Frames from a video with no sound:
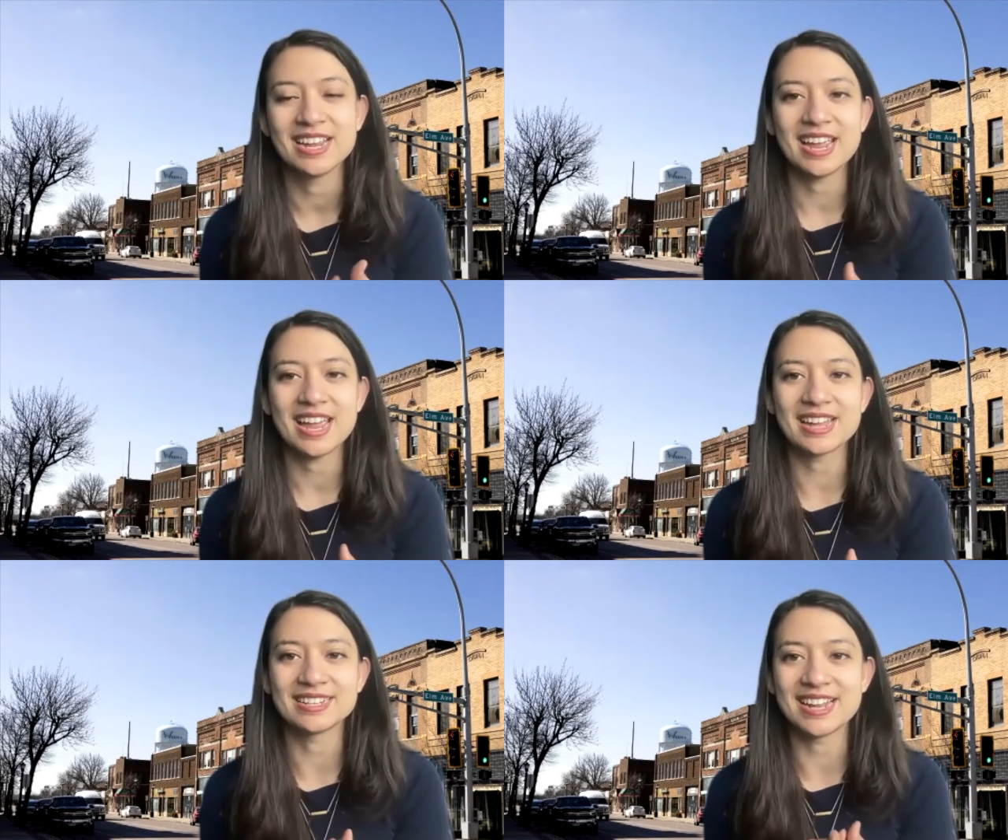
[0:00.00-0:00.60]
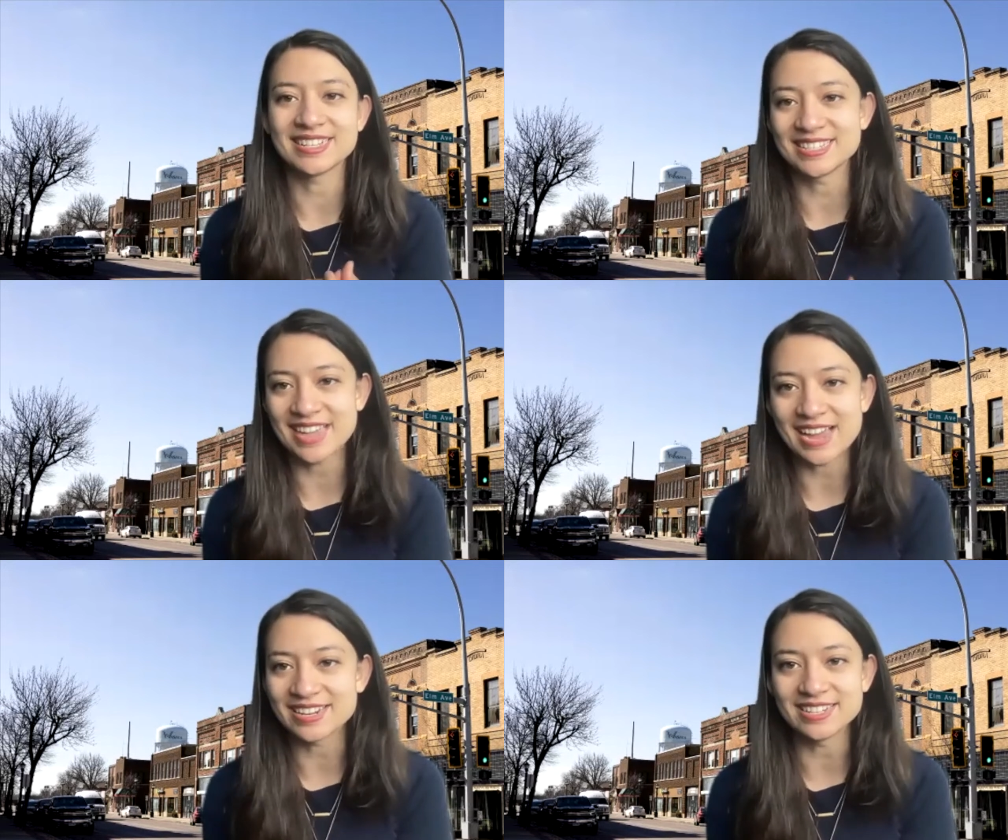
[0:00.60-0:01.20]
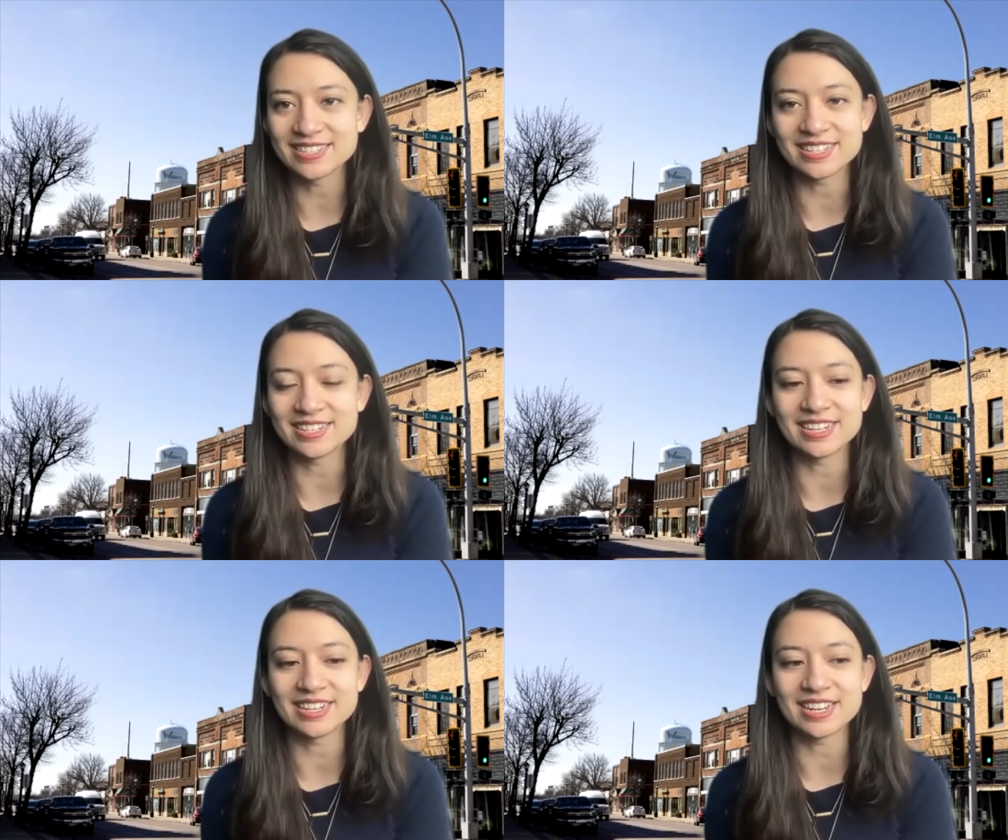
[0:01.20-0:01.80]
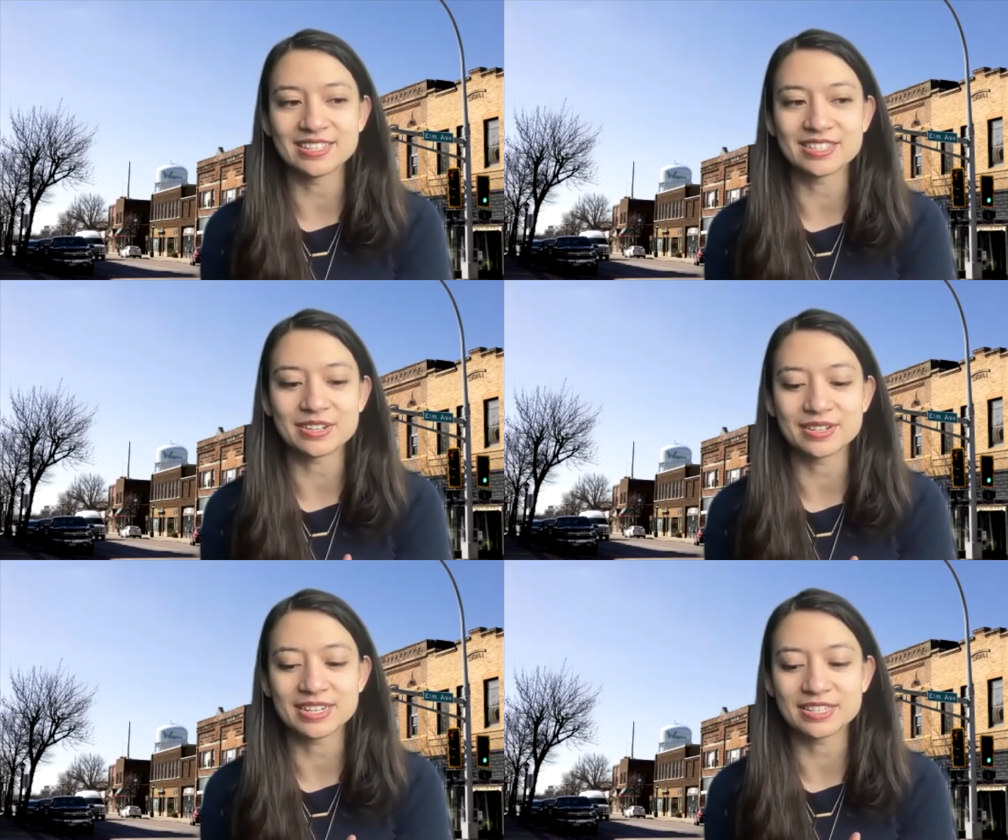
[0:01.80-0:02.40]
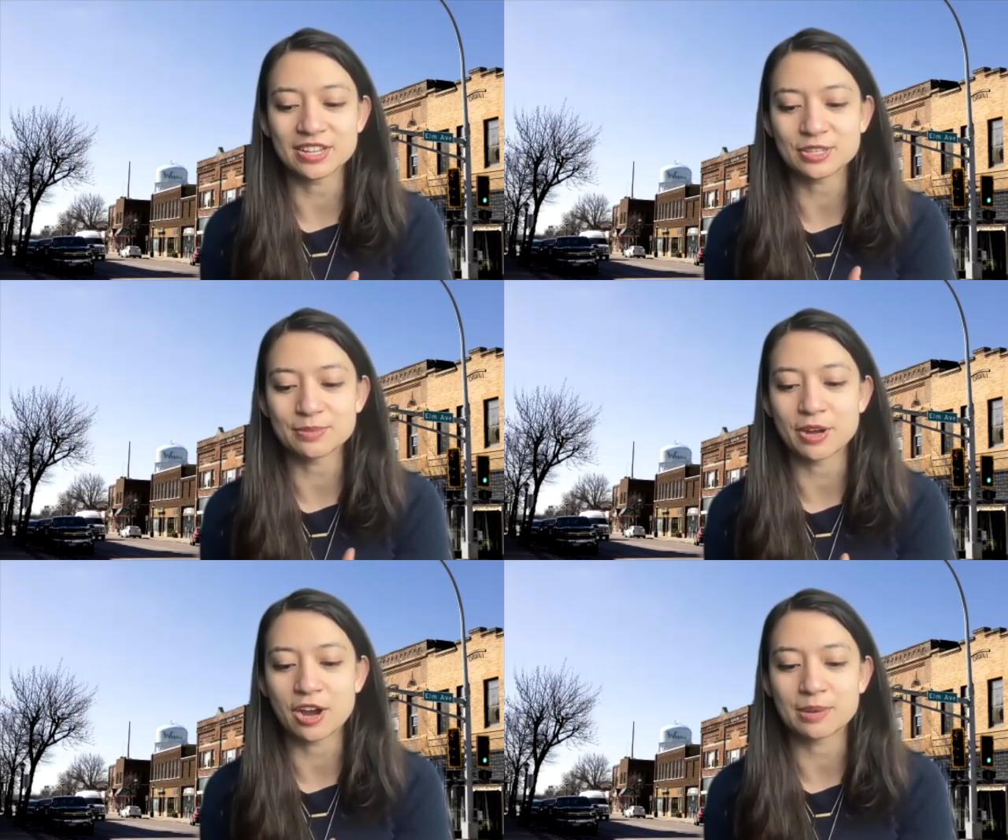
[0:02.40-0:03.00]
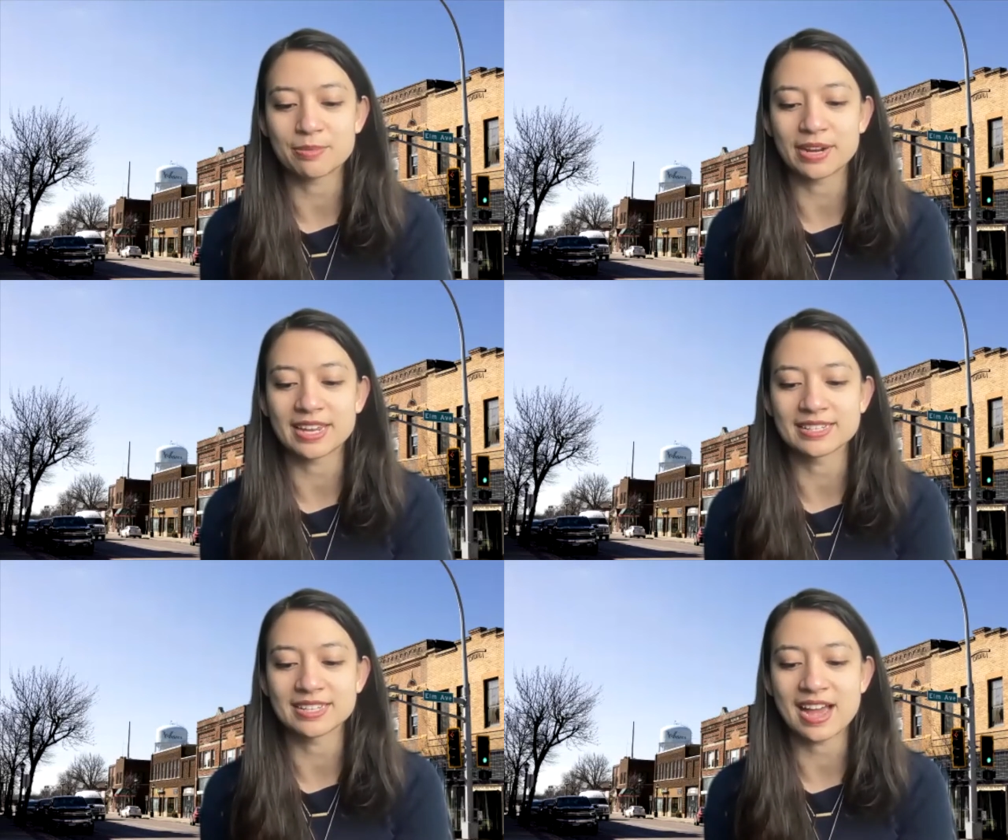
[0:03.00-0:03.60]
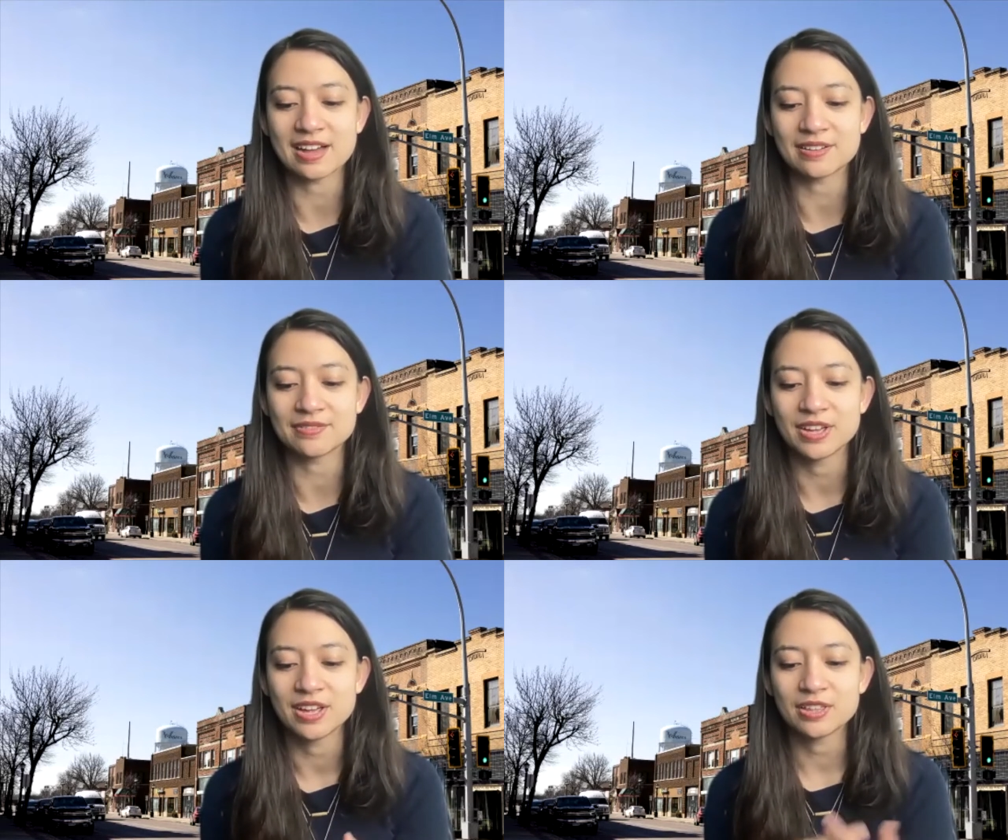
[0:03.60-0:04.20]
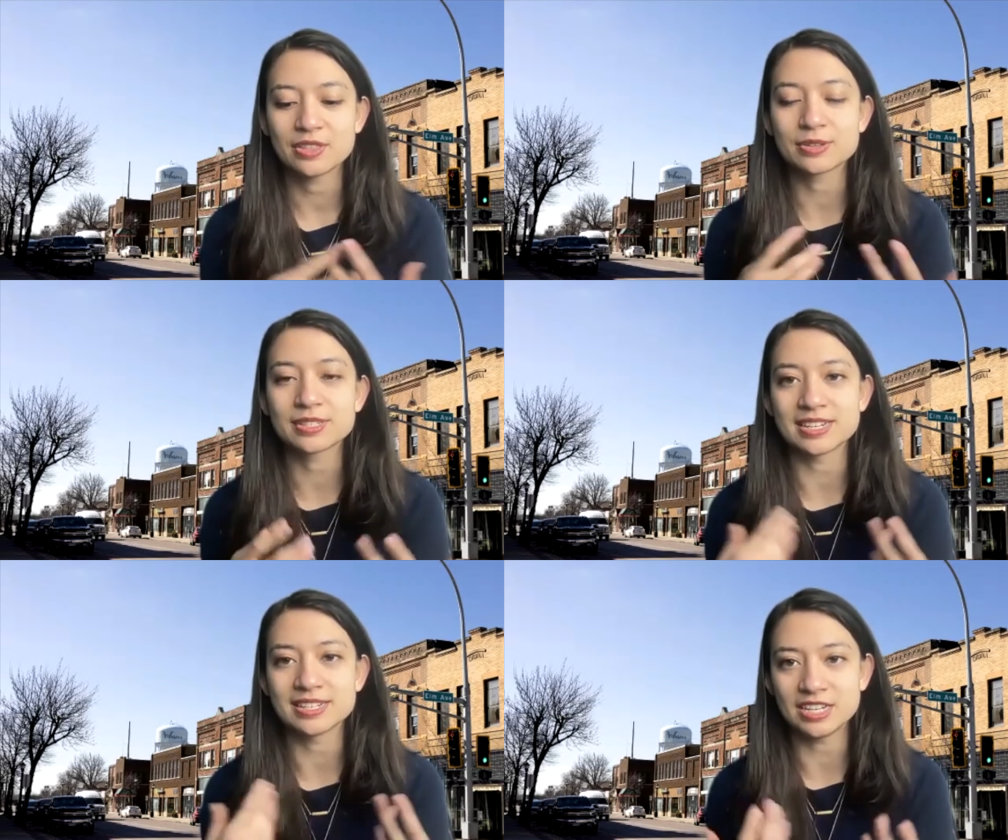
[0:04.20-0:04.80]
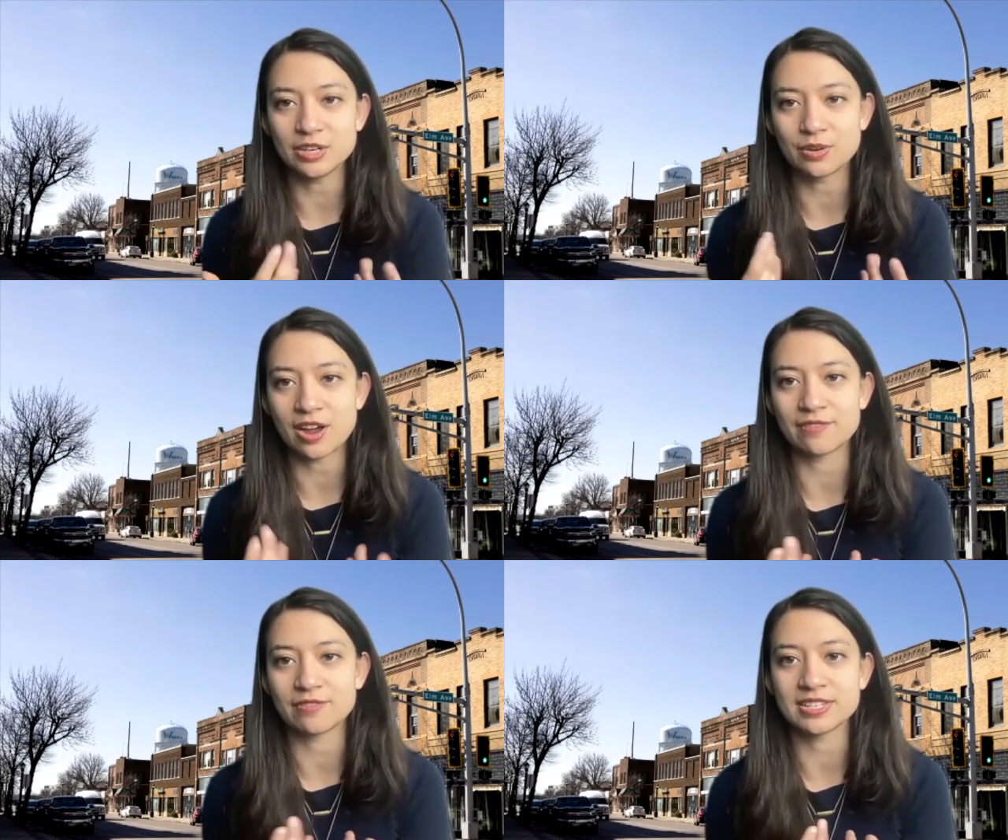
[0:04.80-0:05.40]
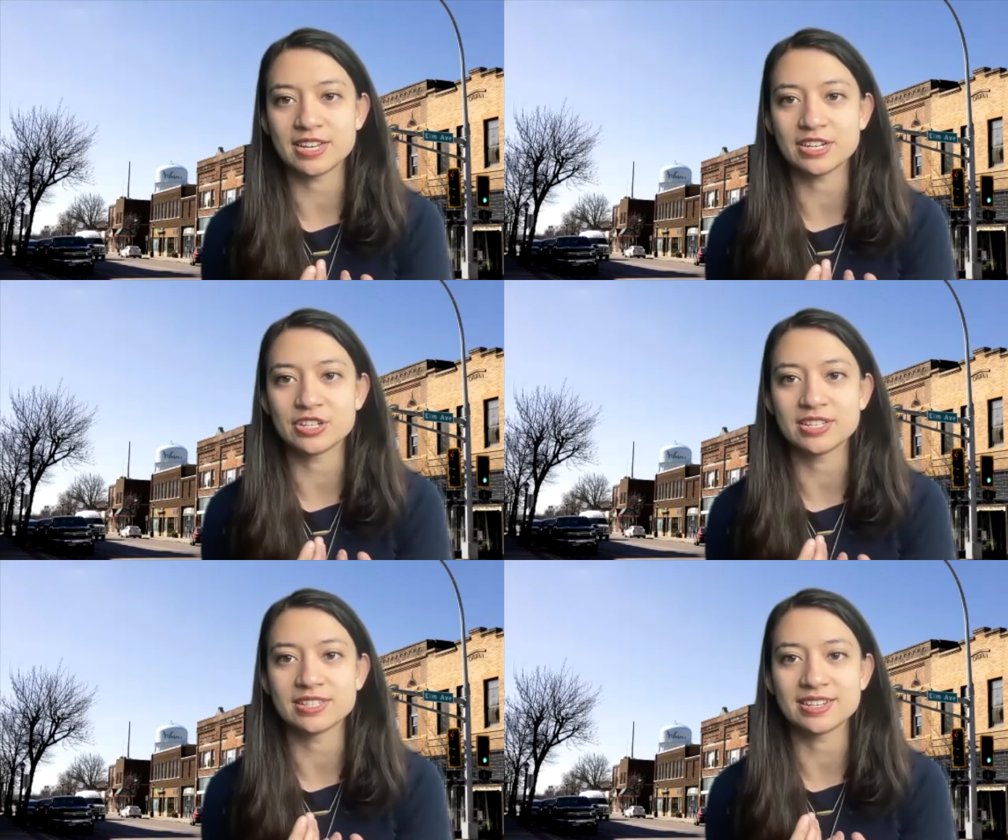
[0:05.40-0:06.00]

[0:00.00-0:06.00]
And sadness in it. And so it's also been heartbreaking to have those continued conversations.